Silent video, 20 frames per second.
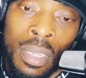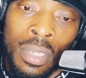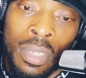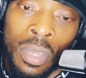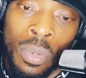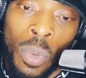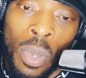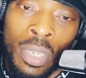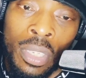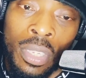
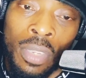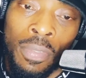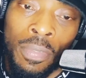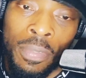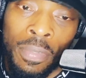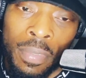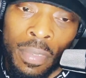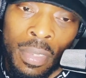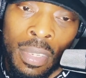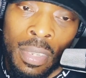So once
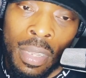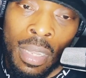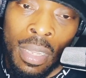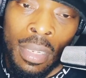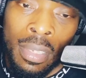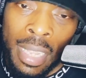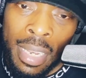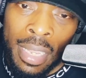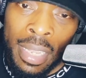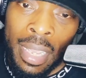you've
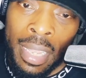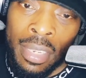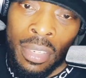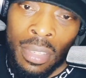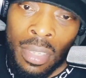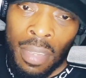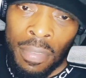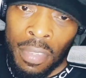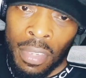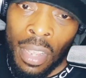dedicated
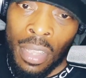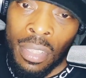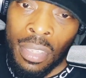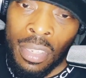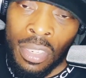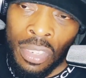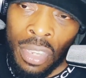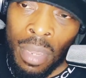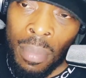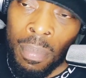yourself to going to
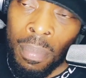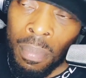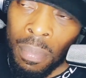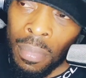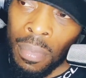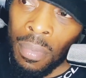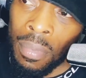the gym,